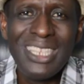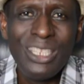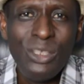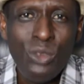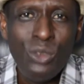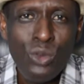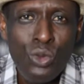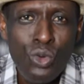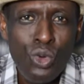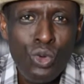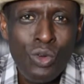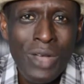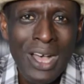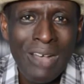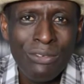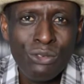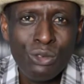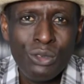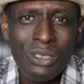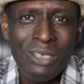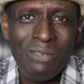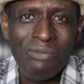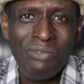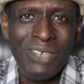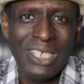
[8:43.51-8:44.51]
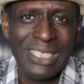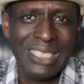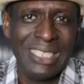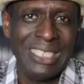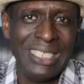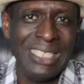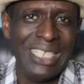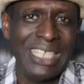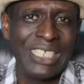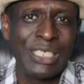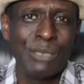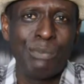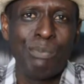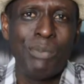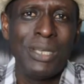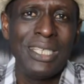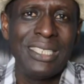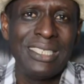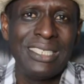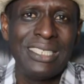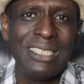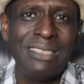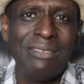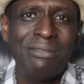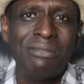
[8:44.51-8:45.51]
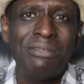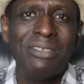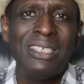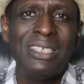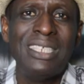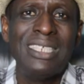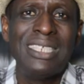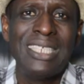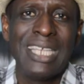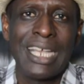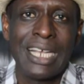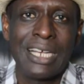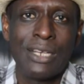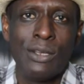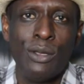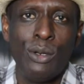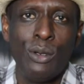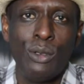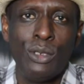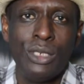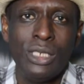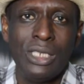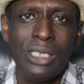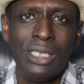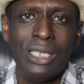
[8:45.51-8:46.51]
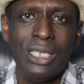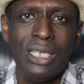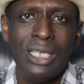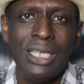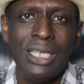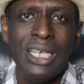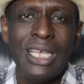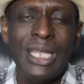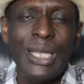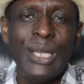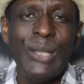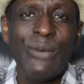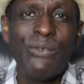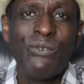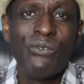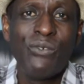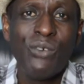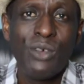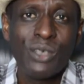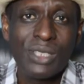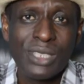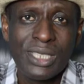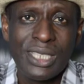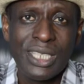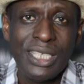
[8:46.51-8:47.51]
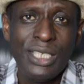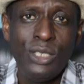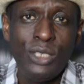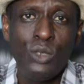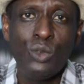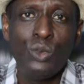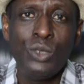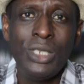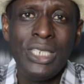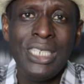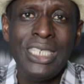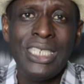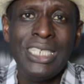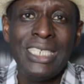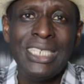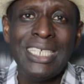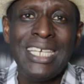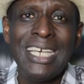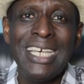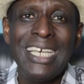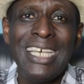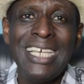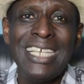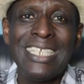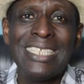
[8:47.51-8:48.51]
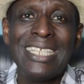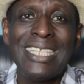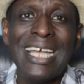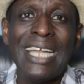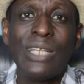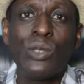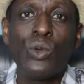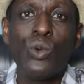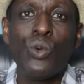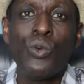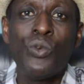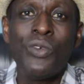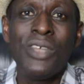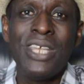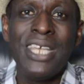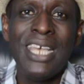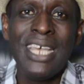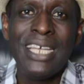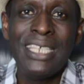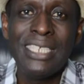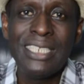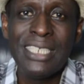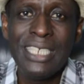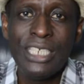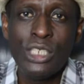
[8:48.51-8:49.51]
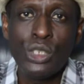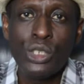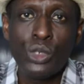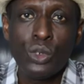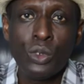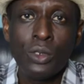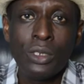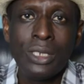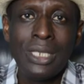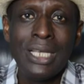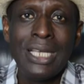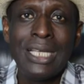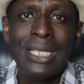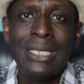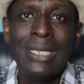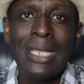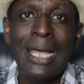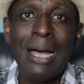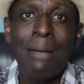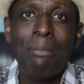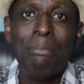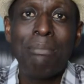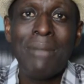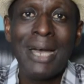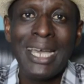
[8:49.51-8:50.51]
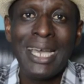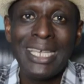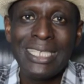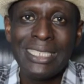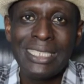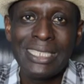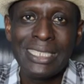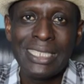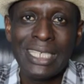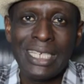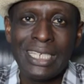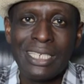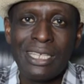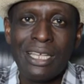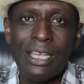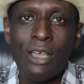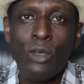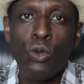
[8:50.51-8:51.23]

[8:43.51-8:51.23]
You don't have to invest in expensive technology the first thing you need is that orientation, that mindset,